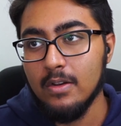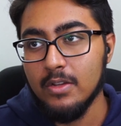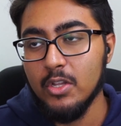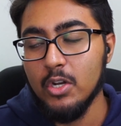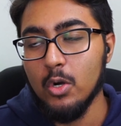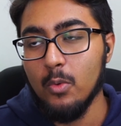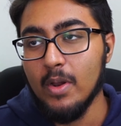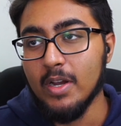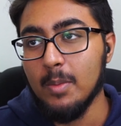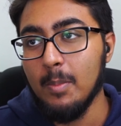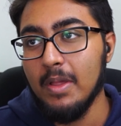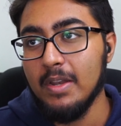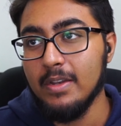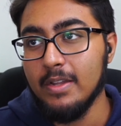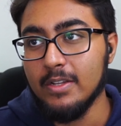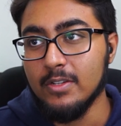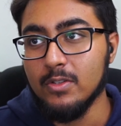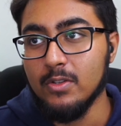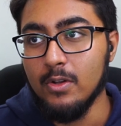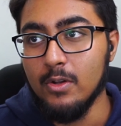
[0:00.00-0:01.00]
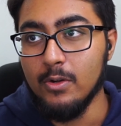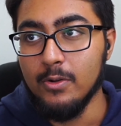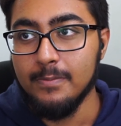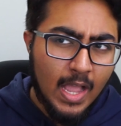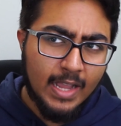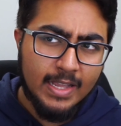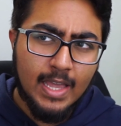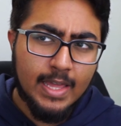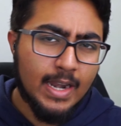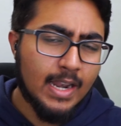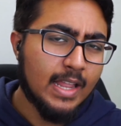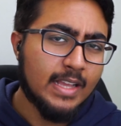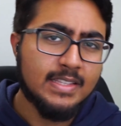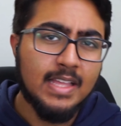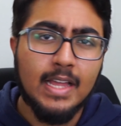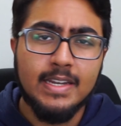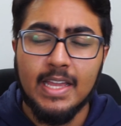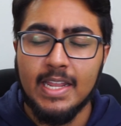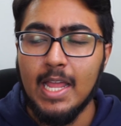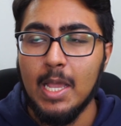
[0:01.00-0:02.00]
you know recommending. So I kind of like
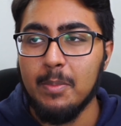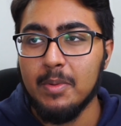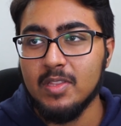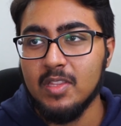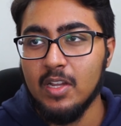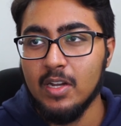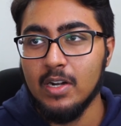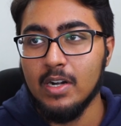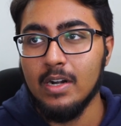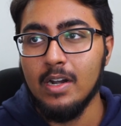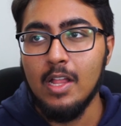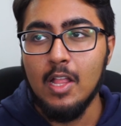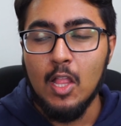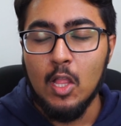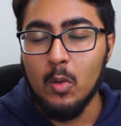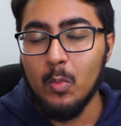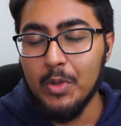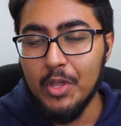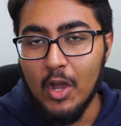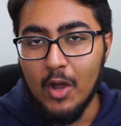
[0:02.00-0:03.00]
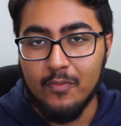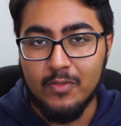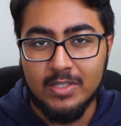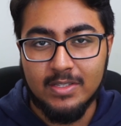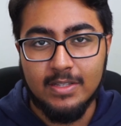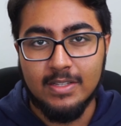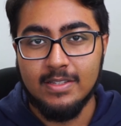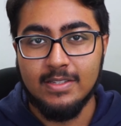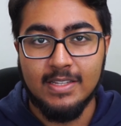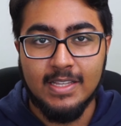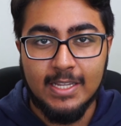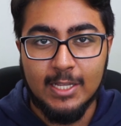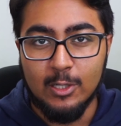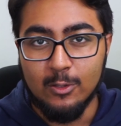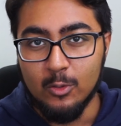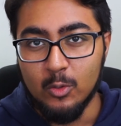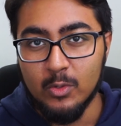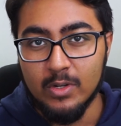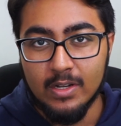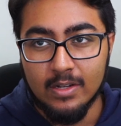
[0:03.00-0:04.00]
that dynamic there. We obviously see
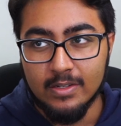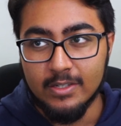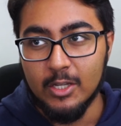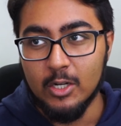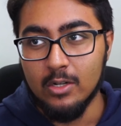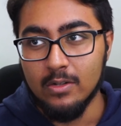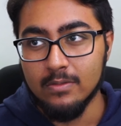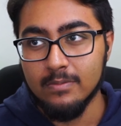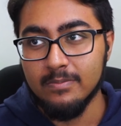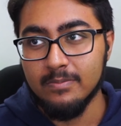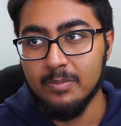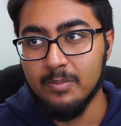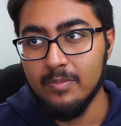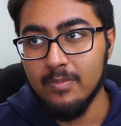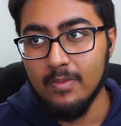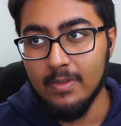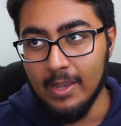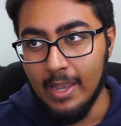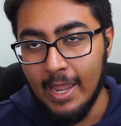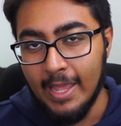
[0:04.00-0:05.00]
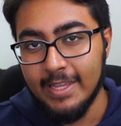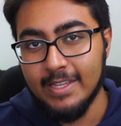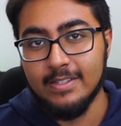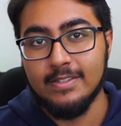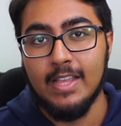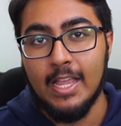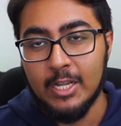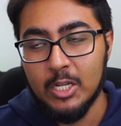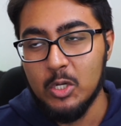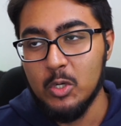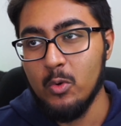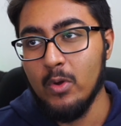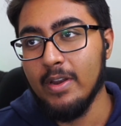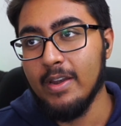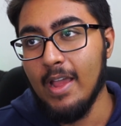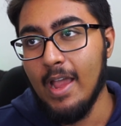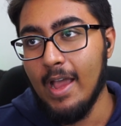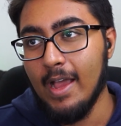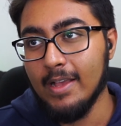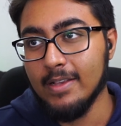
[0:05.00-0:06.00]
Luna, you know, like Senku and
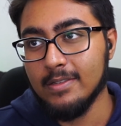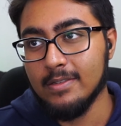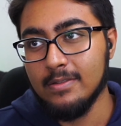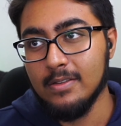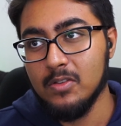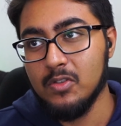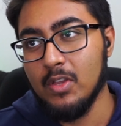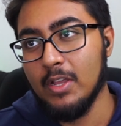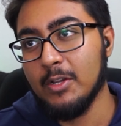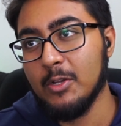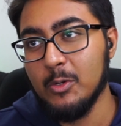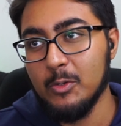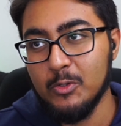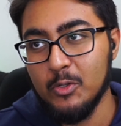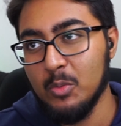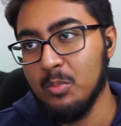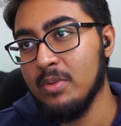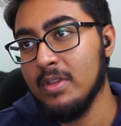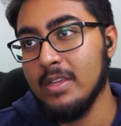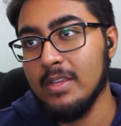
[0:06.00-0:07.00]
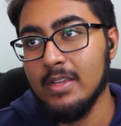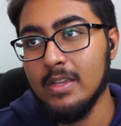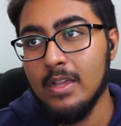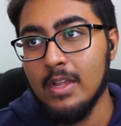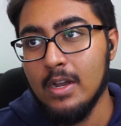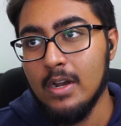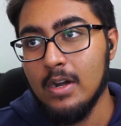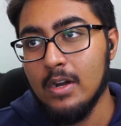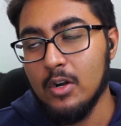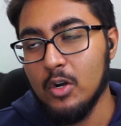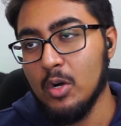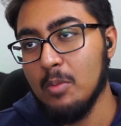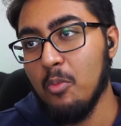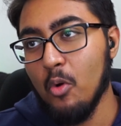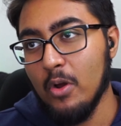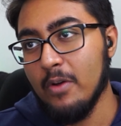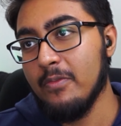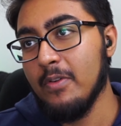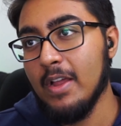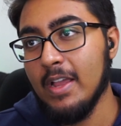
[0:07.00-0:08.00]
asks Senku to be her
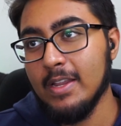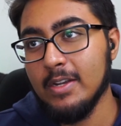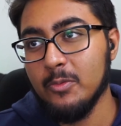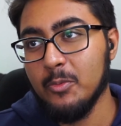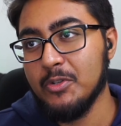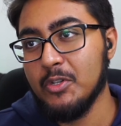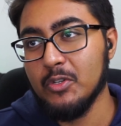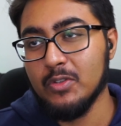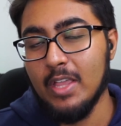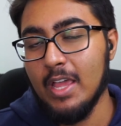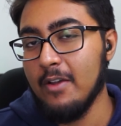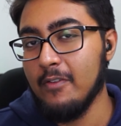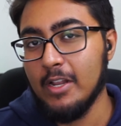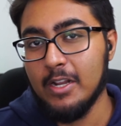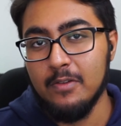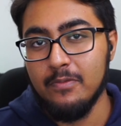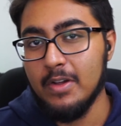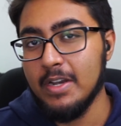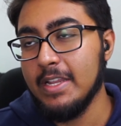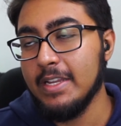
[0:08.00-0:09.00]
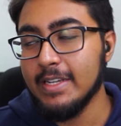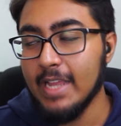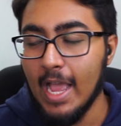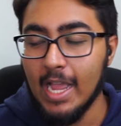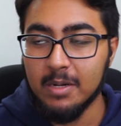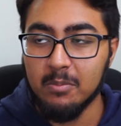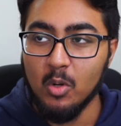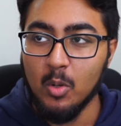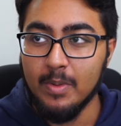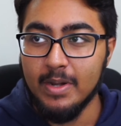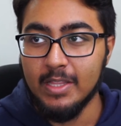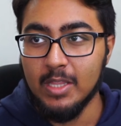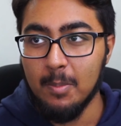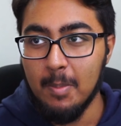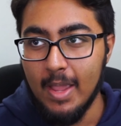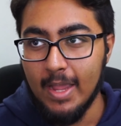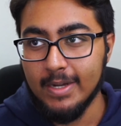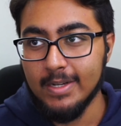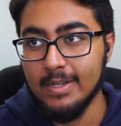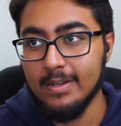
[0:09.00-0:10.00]
boyfriend, which is kind of like a funny gag moment in the
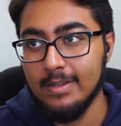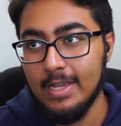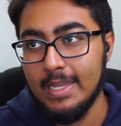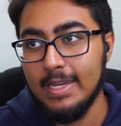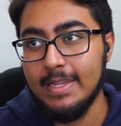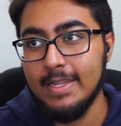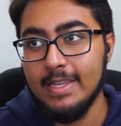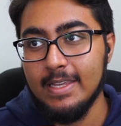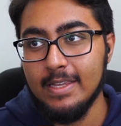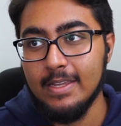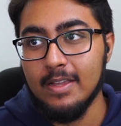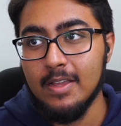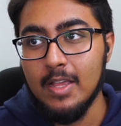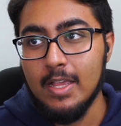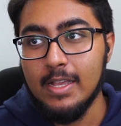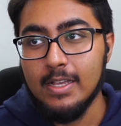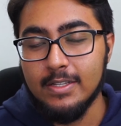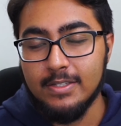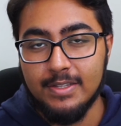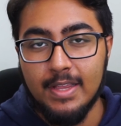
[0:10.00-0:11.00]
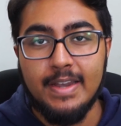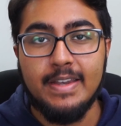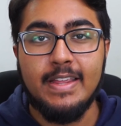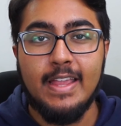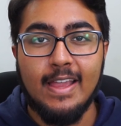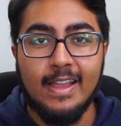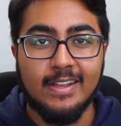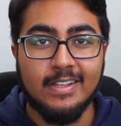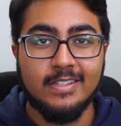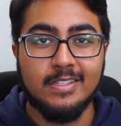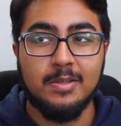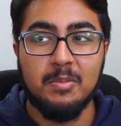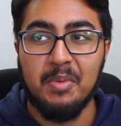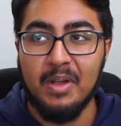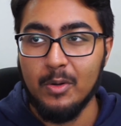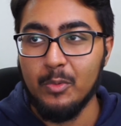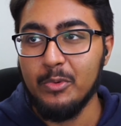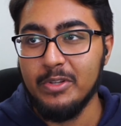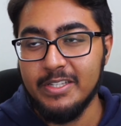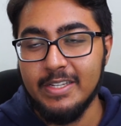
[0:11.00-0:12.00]
manga. And he said yes,
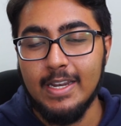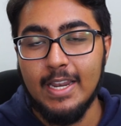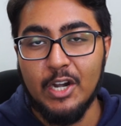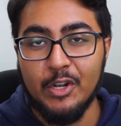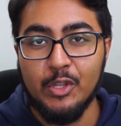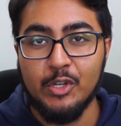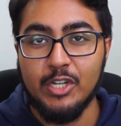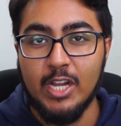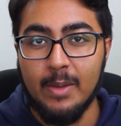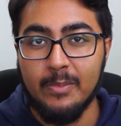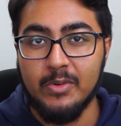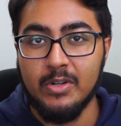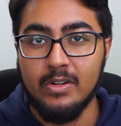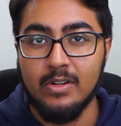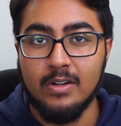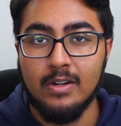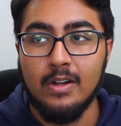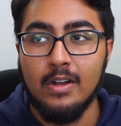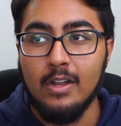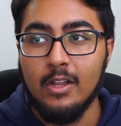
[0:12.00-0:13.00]
but we see later in the chapter